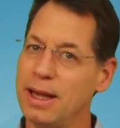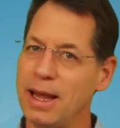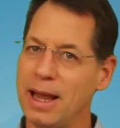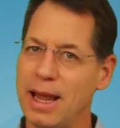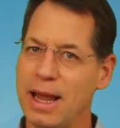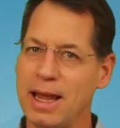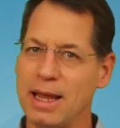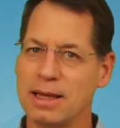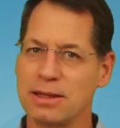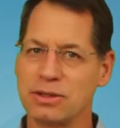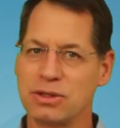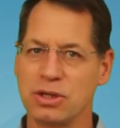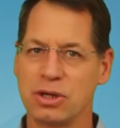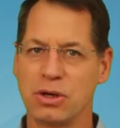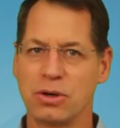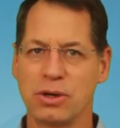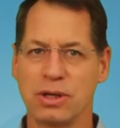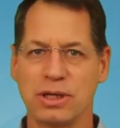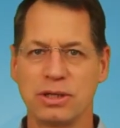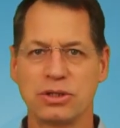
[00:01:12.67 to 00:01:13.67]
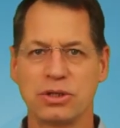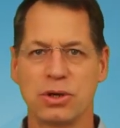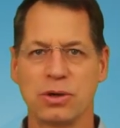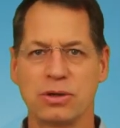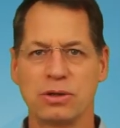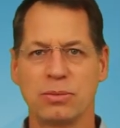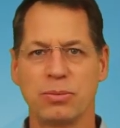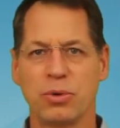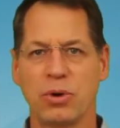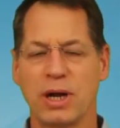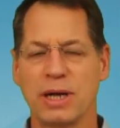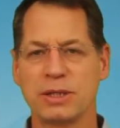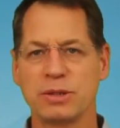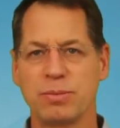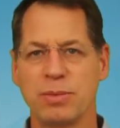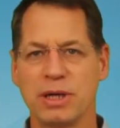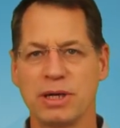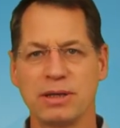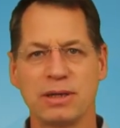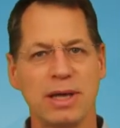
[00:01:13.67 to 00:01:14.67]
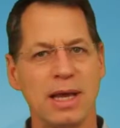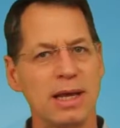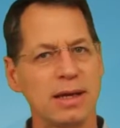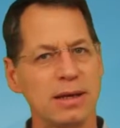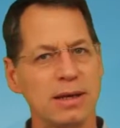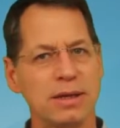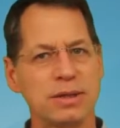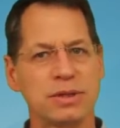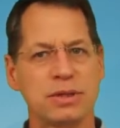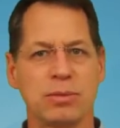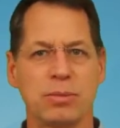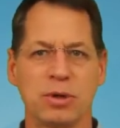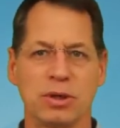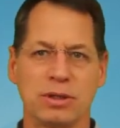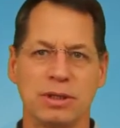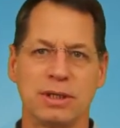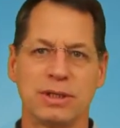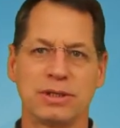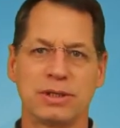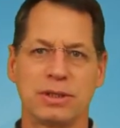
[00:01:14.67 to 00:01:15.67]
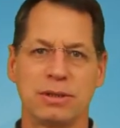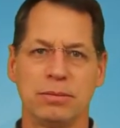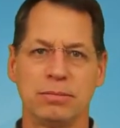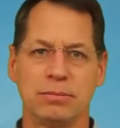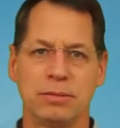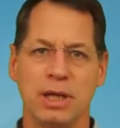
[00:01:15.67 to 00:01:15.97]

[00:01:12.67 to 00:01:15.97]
and to your internal prospect and customer list.